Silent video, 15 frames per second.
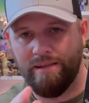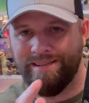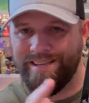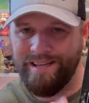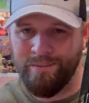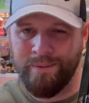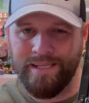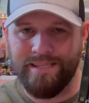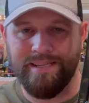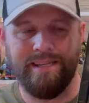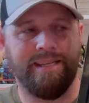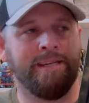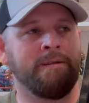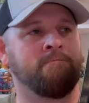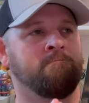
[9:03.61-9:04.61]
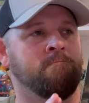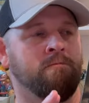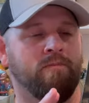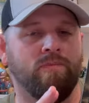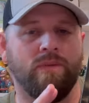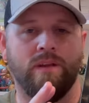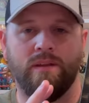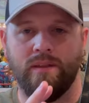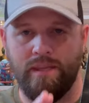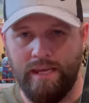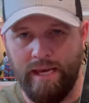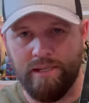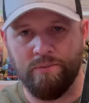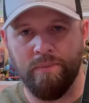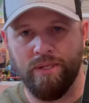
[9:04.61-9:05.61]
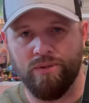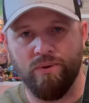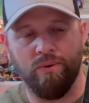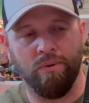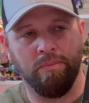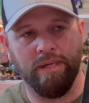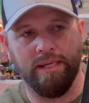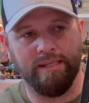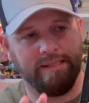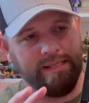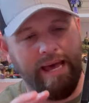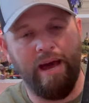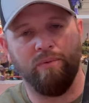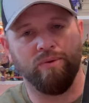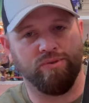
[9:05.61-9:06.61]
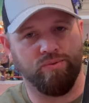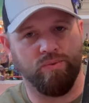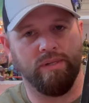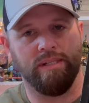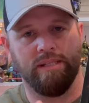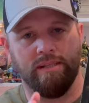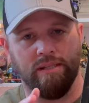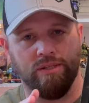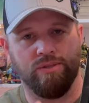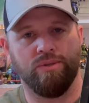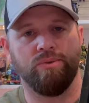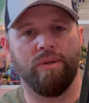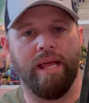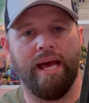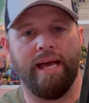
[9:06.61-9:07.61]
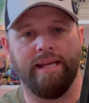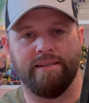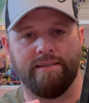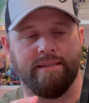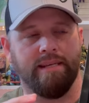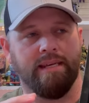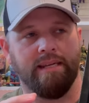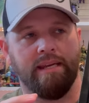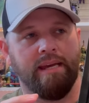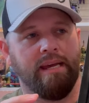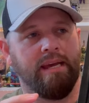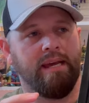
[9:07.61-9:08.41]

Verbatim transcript: TMNT, the X-Men Toy Biz, that was really the two lines that